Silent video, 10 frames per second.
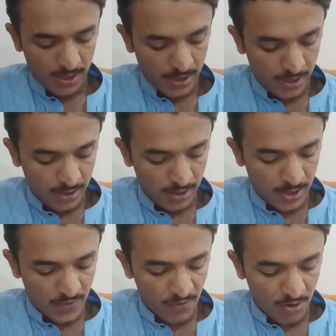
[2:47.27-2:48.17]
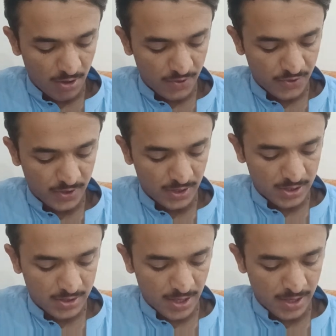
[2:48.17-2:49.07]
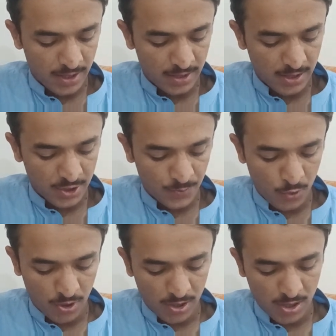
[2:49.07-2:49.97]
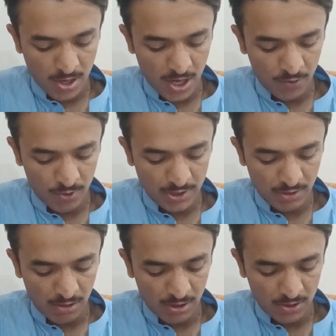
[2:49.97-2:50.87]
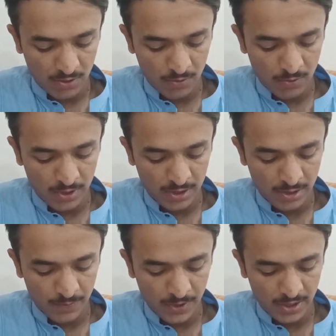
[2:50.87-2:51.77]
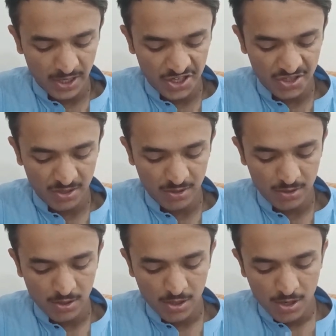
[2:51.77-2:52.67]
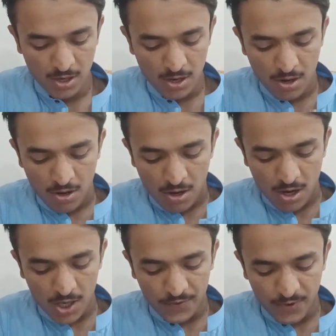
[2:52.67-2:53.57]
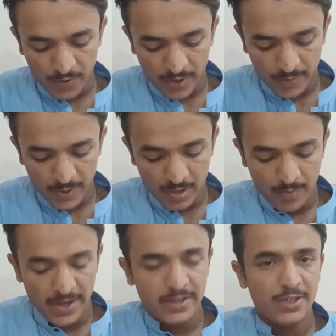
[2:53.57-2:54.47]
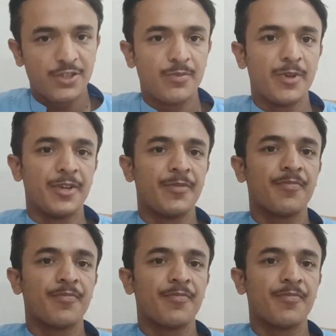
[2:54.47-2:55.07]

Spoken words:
It involves understanding the spoken language, although interpretation of a verbal message may